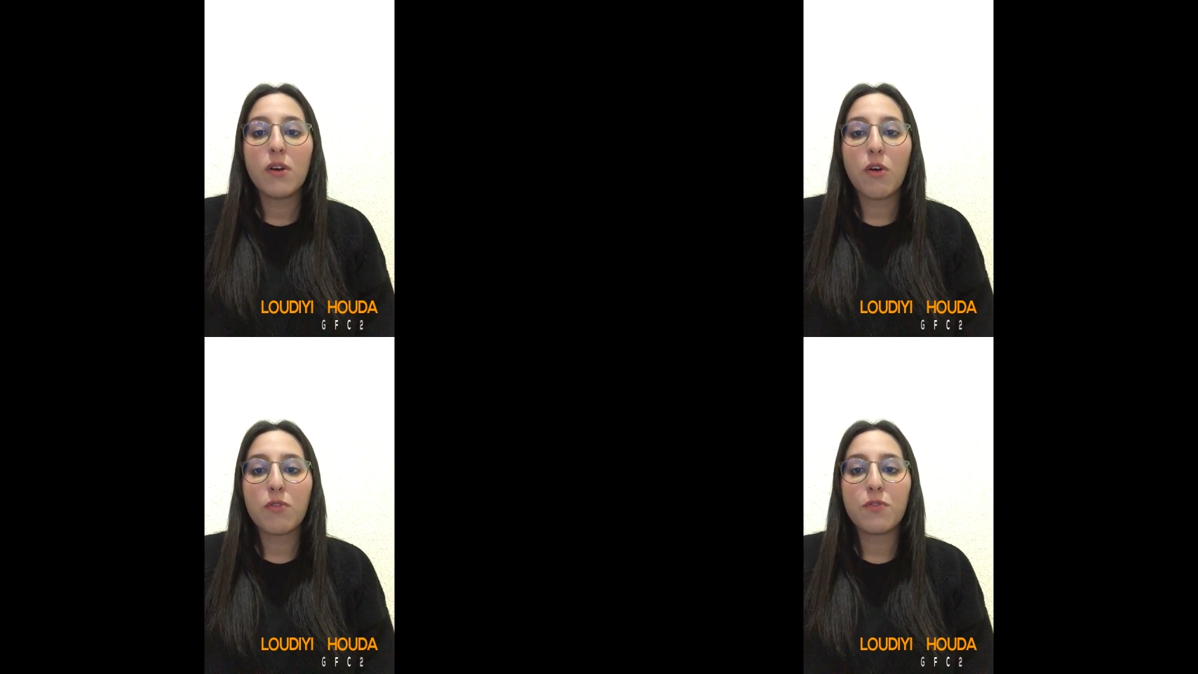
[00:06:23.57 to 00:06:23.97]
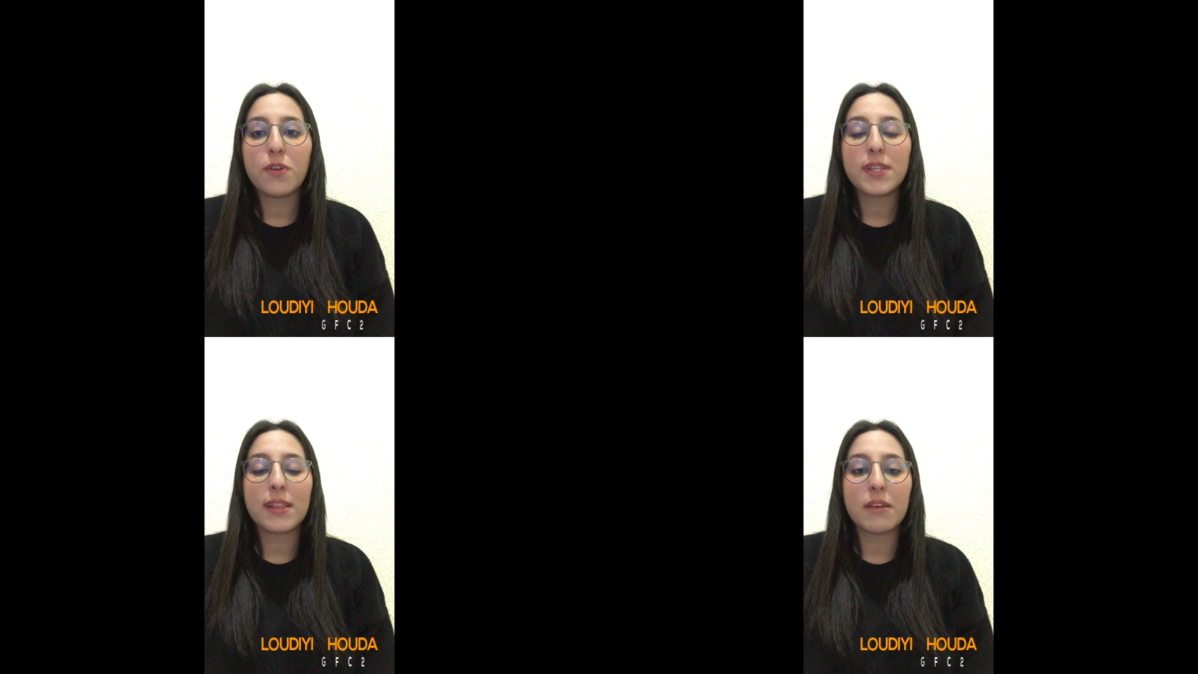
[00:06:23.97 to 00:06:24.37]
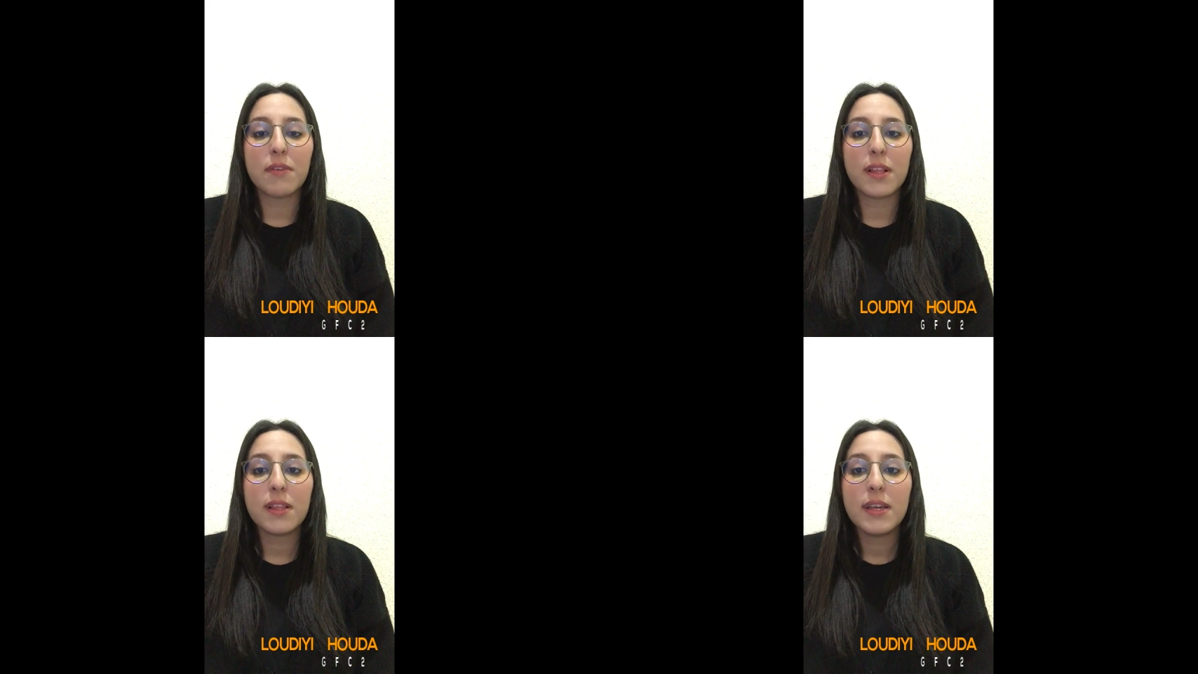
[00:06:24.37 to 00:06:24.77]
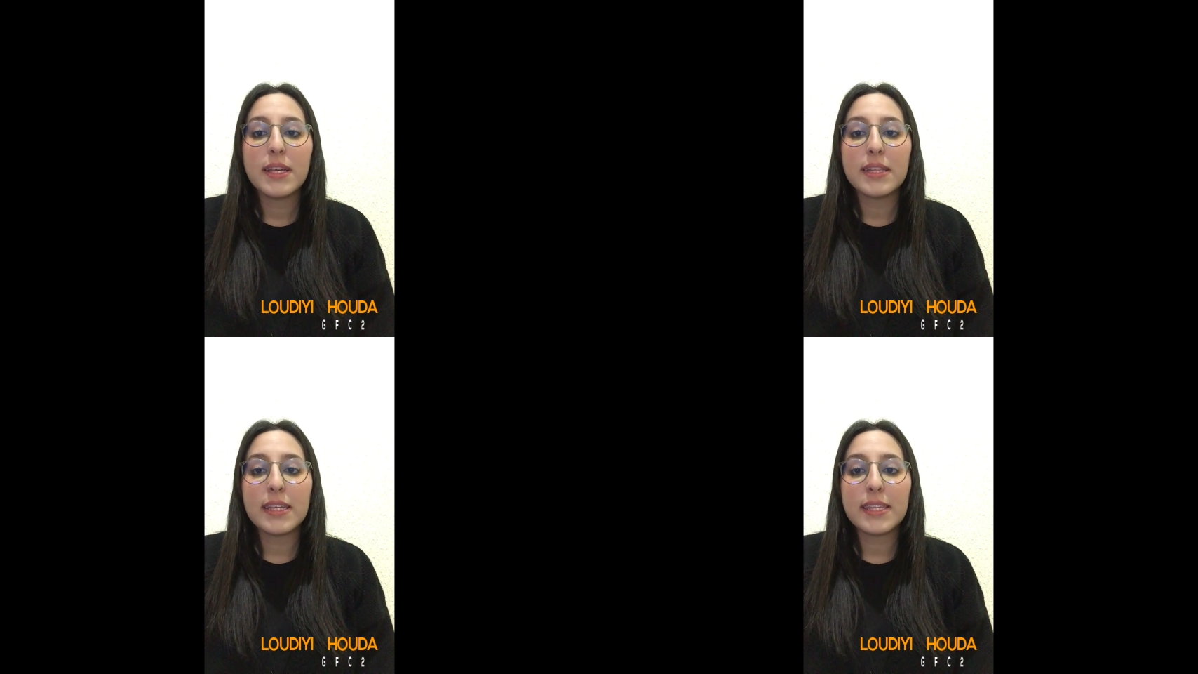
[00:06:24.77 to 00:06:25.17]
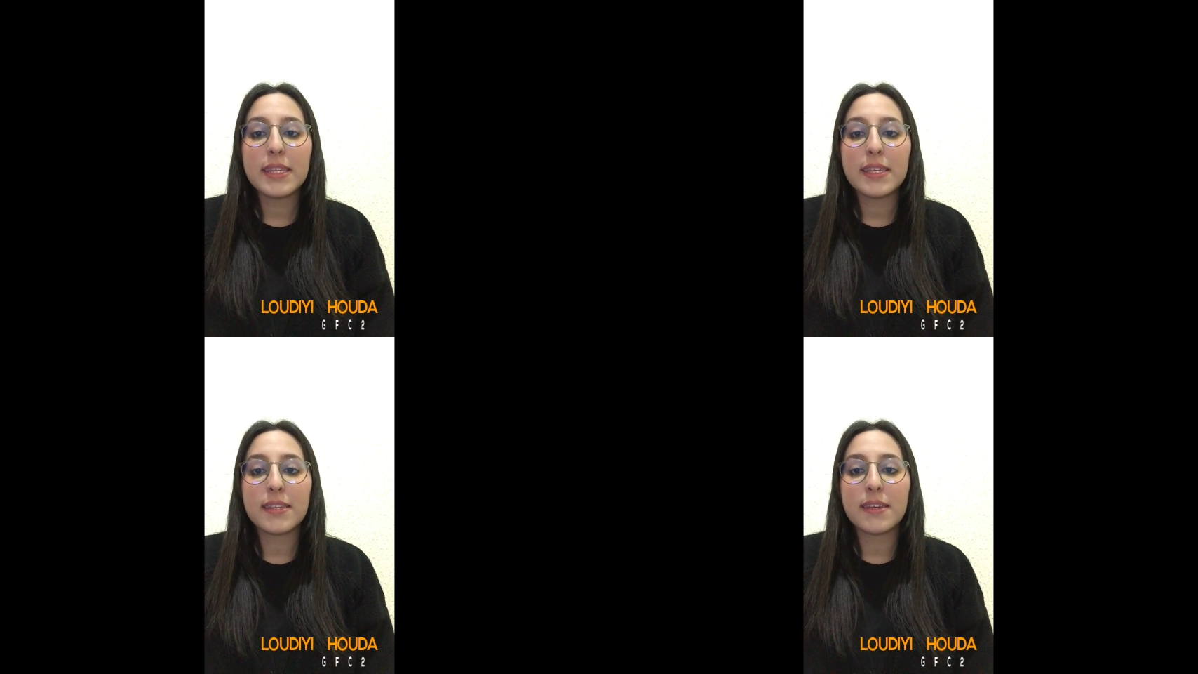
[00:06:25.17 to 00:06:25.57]
on first level, This
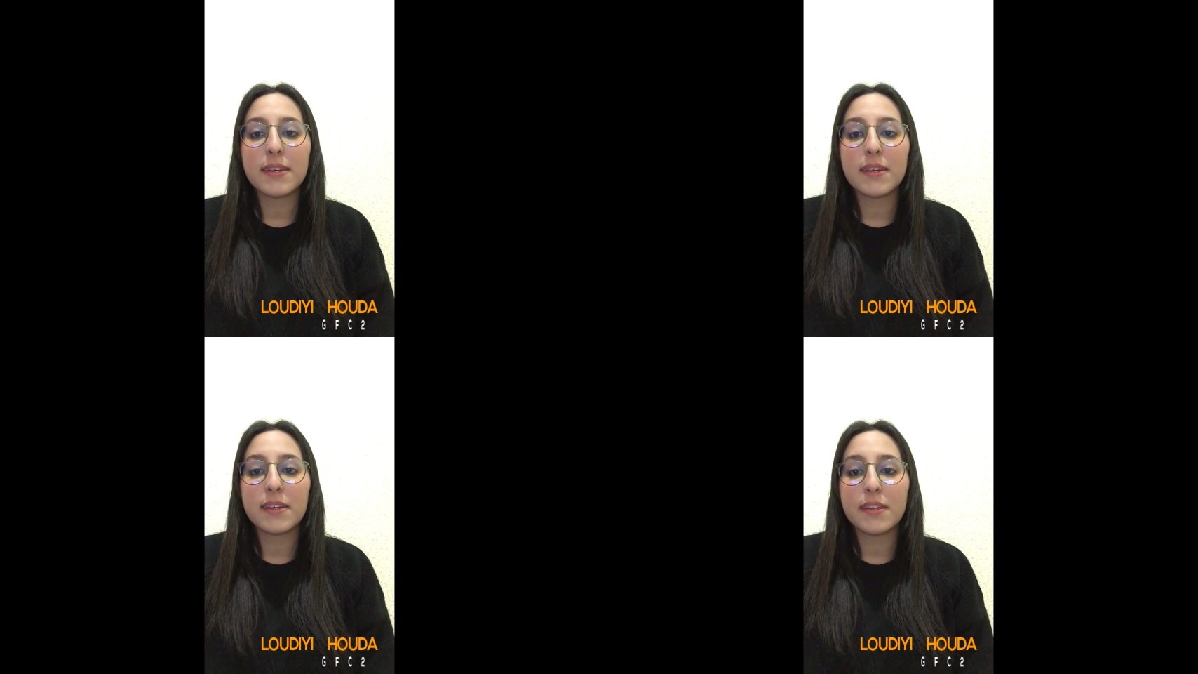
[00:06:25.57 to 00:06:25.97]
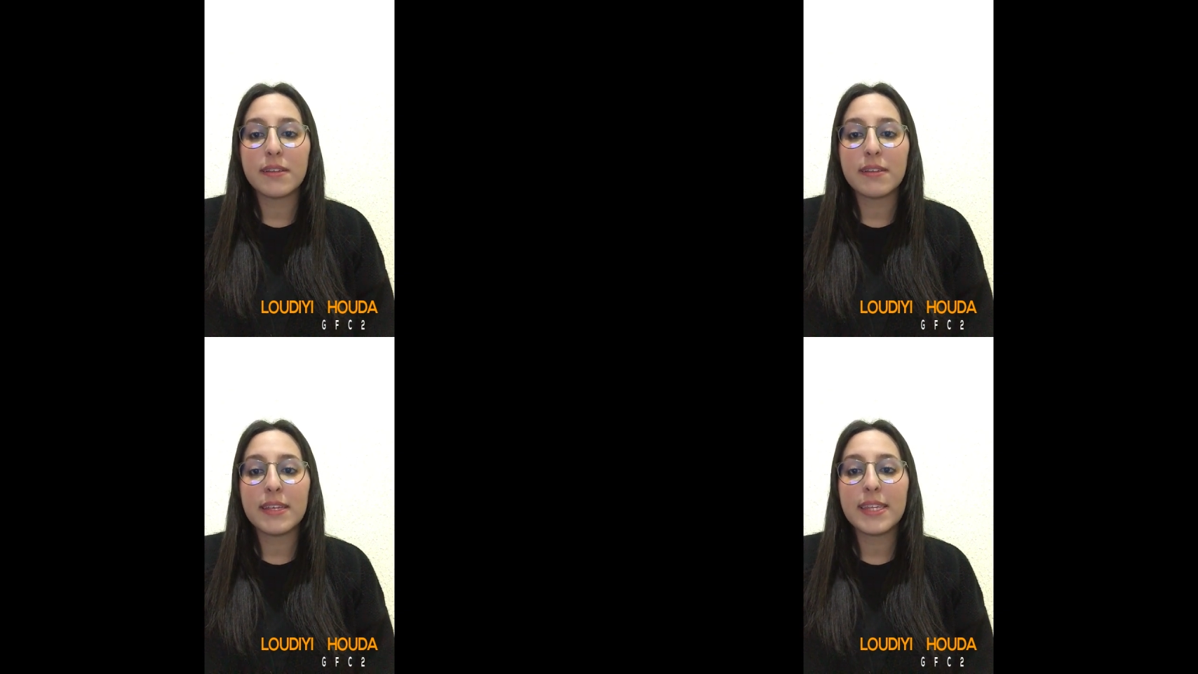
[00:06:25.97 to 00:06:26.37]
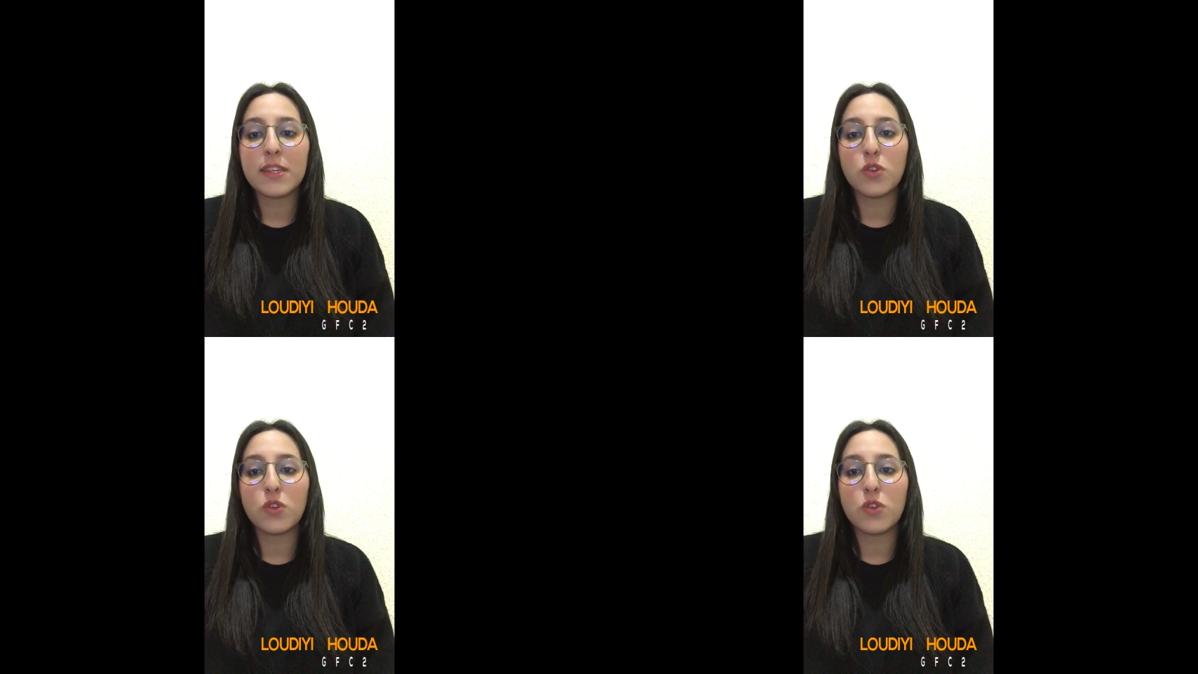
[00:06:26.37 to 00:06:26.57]
is